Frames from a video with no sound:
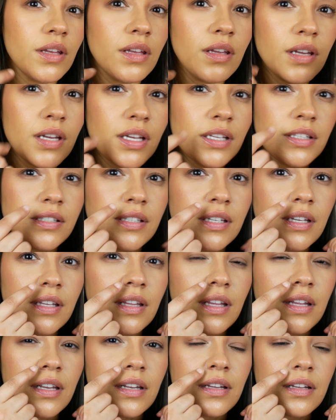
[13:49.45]
you can see
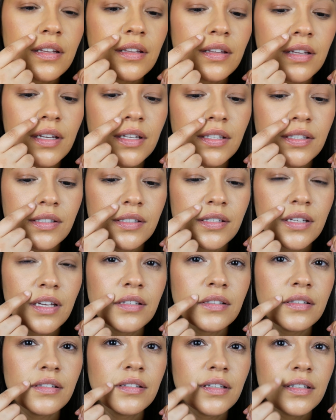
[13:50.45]
that it's
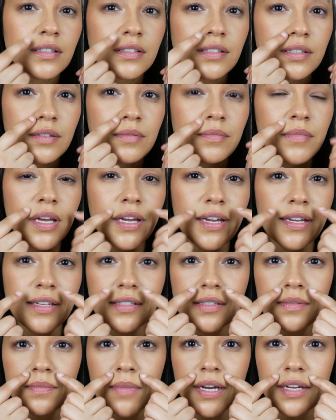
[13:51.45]
settled into my
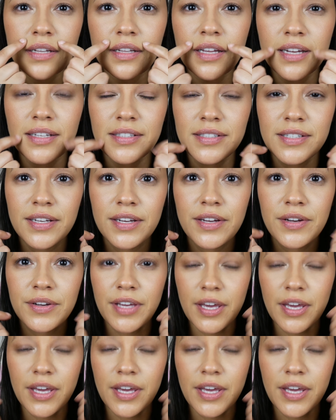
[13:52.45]
smile lines here.